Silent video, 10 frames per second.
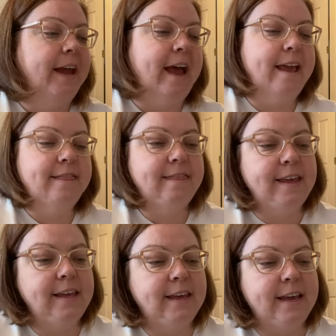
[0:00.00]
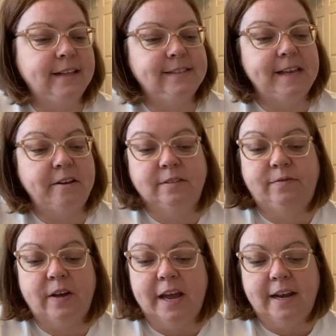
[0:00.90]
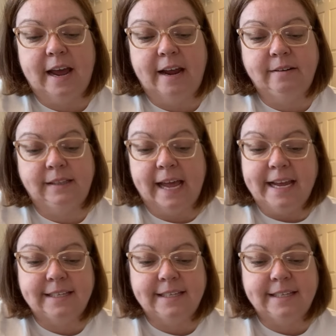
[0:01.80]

I think it sounds fun. I like